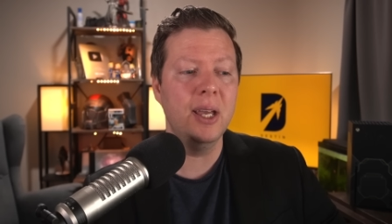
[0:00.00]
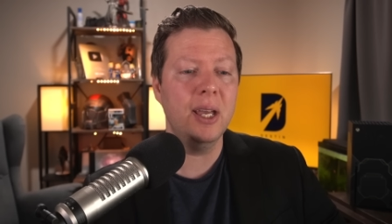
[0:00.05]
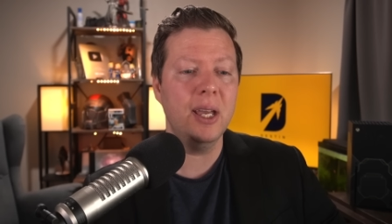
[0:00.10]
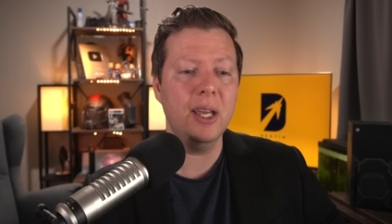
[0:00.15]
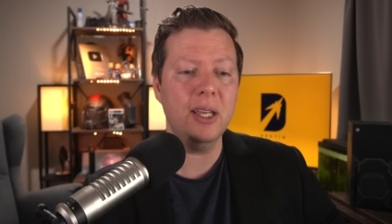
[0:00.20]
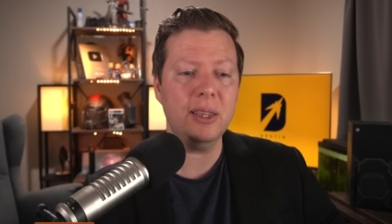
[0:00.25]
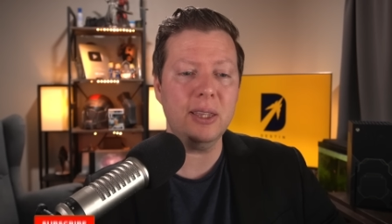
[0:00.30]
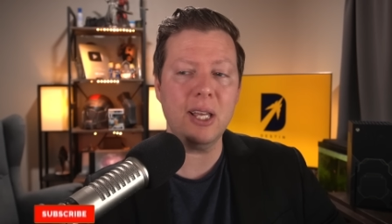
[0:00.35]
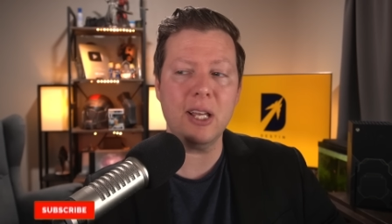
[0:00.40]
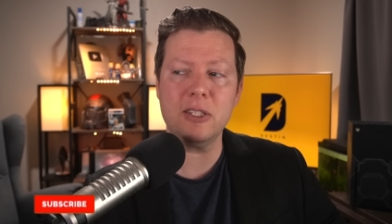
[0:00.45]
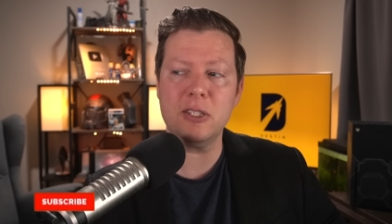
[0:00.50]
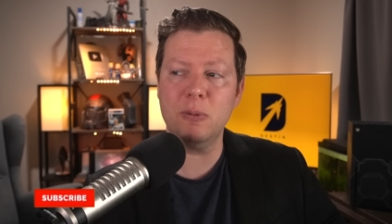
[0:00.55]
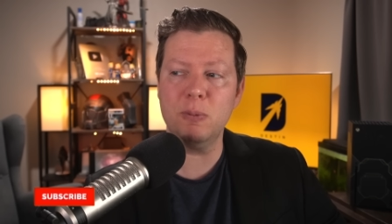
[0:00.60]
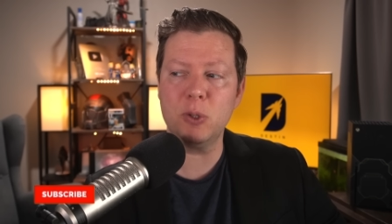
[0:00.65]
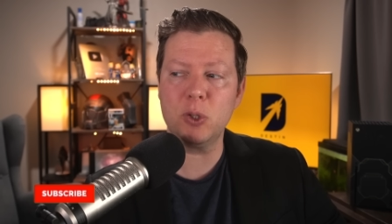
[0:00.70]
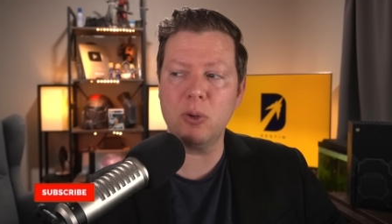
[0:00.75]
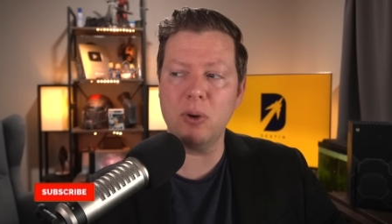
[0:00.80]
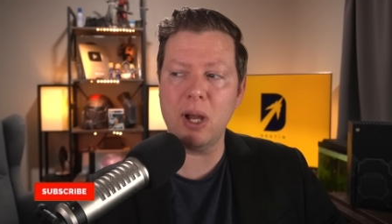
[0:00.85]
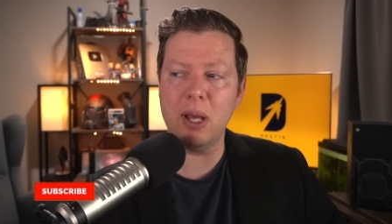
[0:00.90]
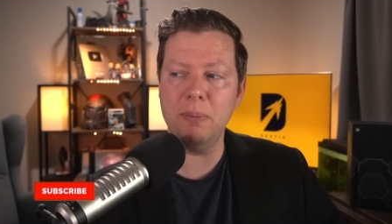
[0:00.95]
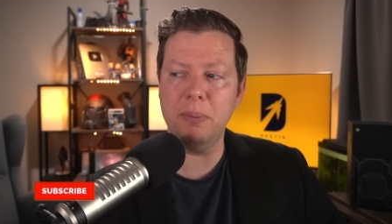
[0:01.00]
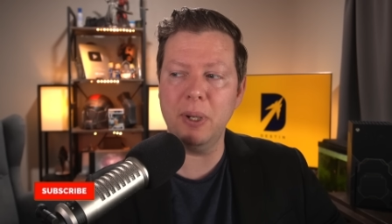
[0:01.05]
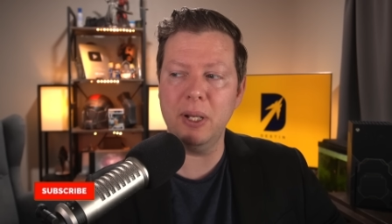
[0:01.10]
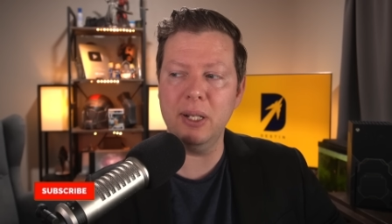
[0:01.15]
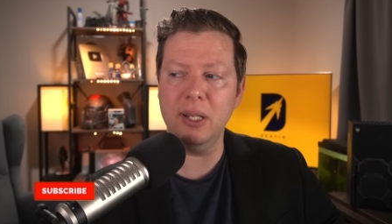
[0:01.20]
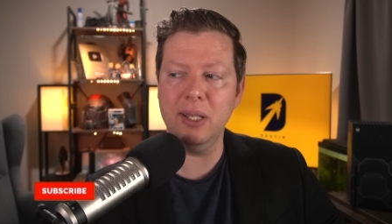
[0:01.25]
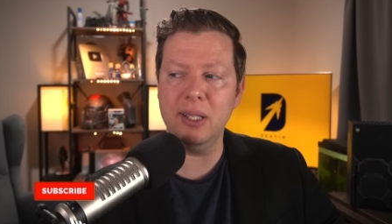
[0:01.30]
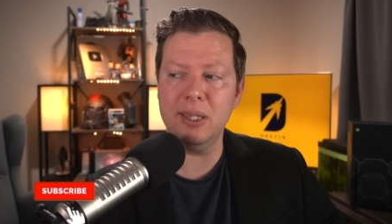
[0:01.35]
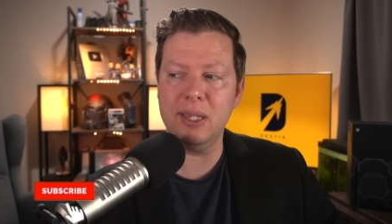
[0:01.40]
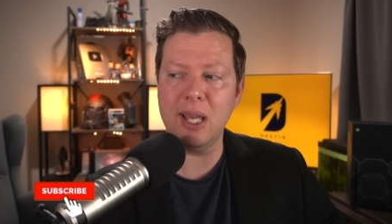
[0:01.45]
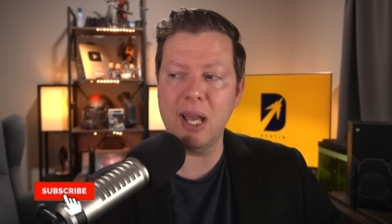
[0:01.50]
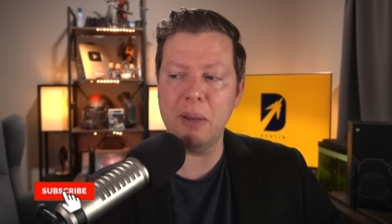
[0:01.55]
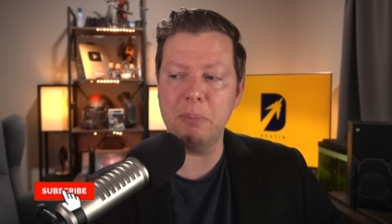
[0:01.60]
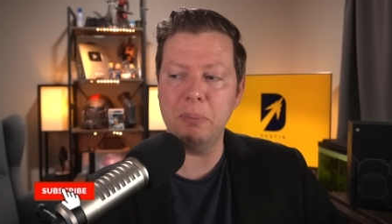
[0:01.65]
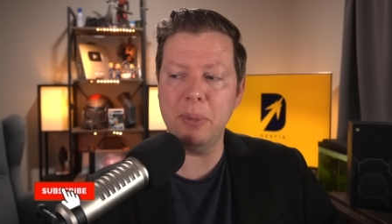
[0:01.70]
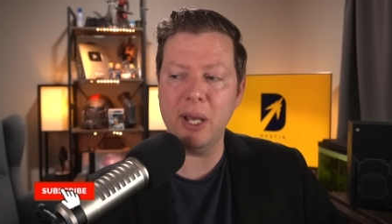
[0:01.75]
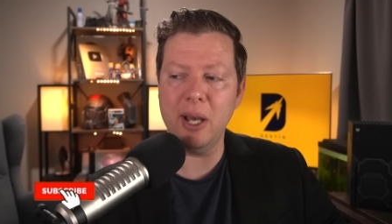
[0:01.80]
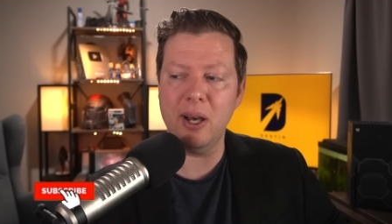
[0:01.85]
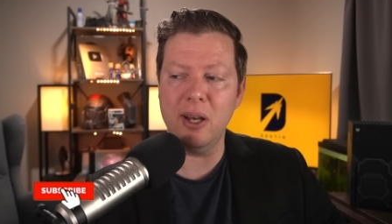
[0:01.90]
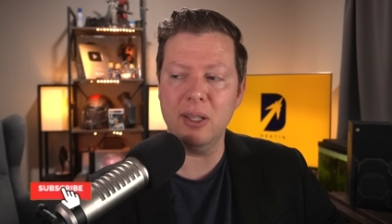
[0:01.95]
Hit that subscribe button, hit that
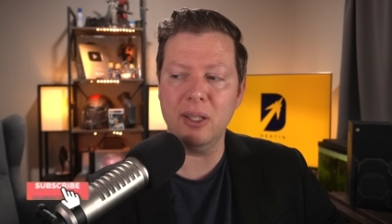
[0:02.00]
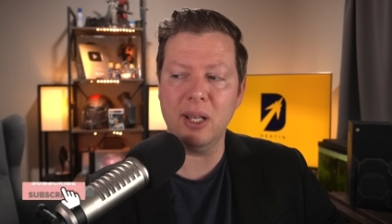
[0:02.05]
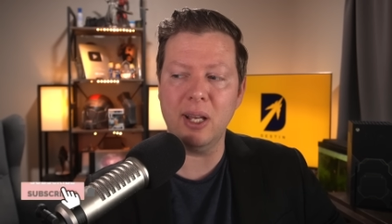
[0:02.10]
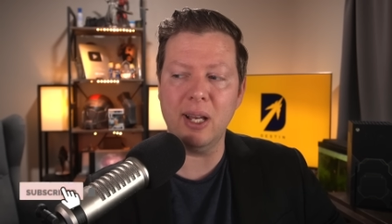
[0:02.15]
bell.